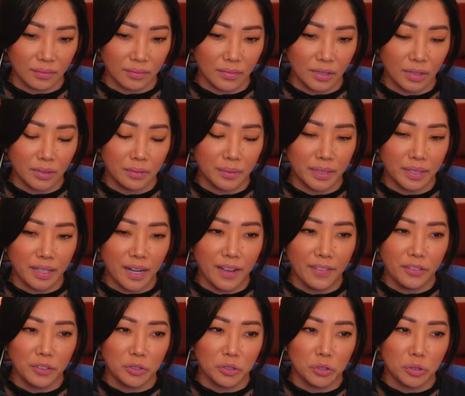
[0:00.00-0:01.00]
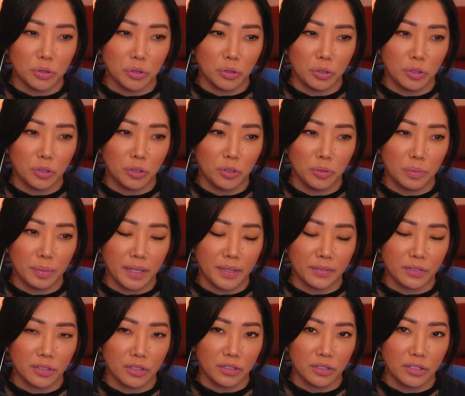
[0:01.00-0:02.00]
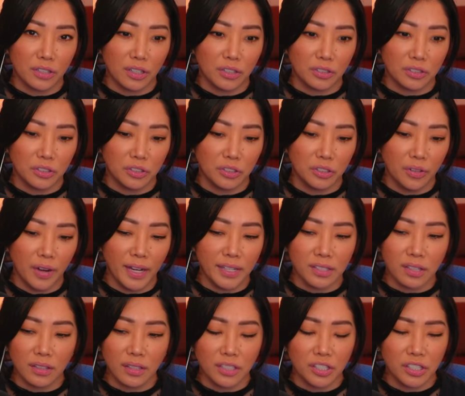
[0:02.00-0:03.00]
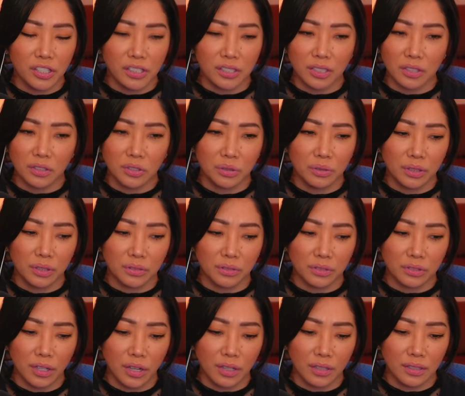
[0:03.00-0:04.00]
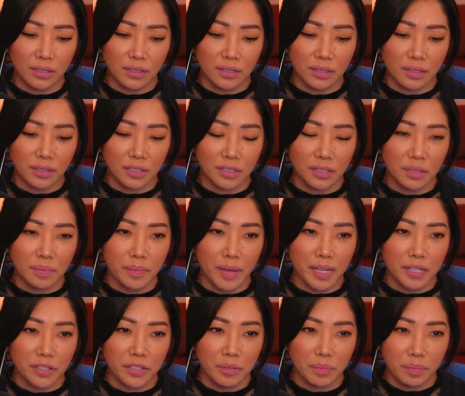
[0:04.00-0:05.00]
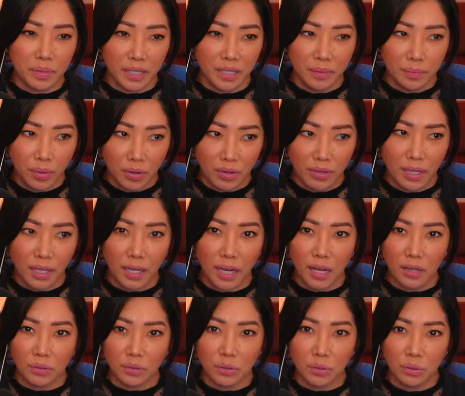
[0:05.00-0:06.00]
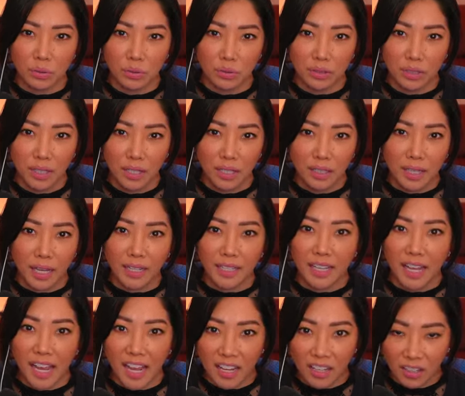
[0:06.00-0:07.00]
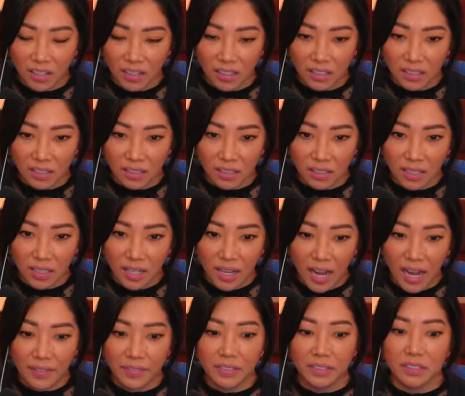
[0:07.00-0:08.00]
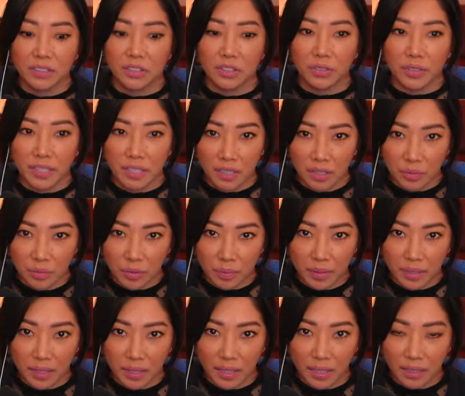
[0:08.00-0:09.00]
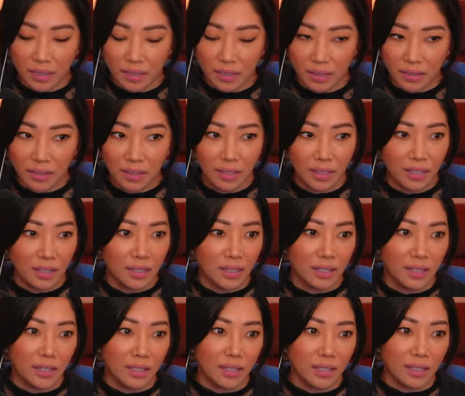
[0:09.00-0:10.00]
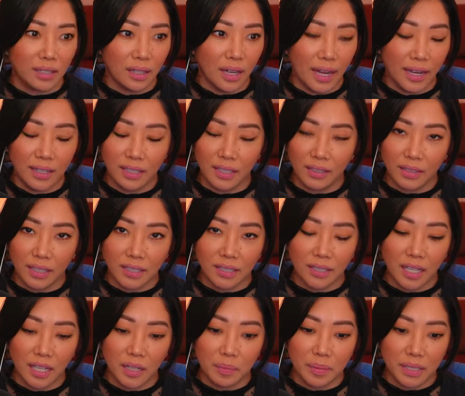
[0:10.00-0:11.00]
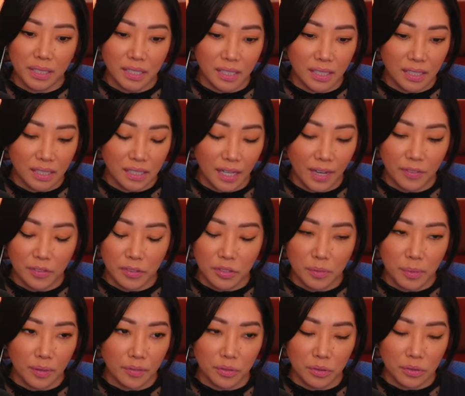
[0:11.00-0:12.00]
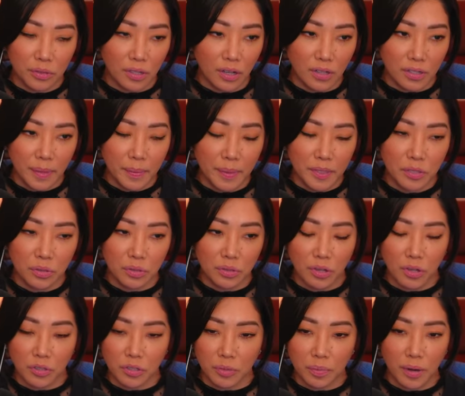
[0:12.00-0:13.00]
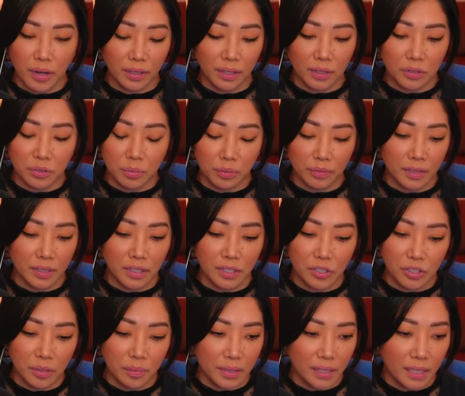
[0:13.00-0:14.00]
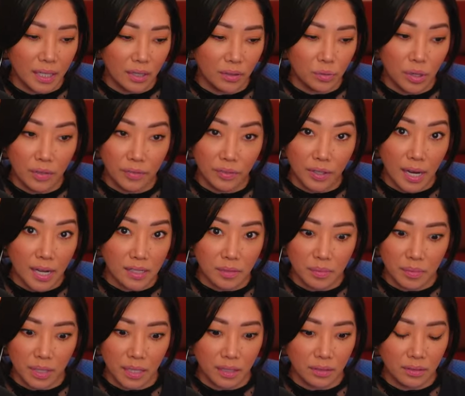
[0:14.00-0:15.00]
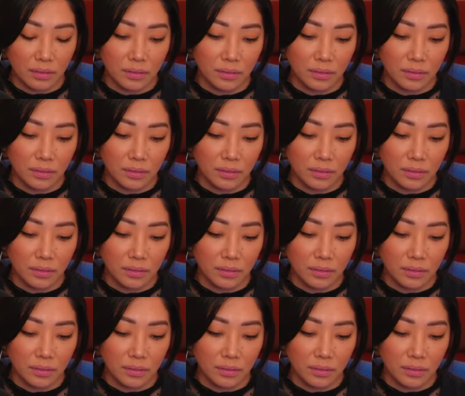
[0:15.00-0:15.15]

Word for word: Oh my god, I feel so bad for her dogs too. I saw that she has like two little dogs. Just imagine being part of that household, that chaos, having this crazy woman there. I don't know. That's a lot of PTSD. I feel so bad for those dogs. I bet you those dogs are probably like super fucking jumpy now. Whoever has them now.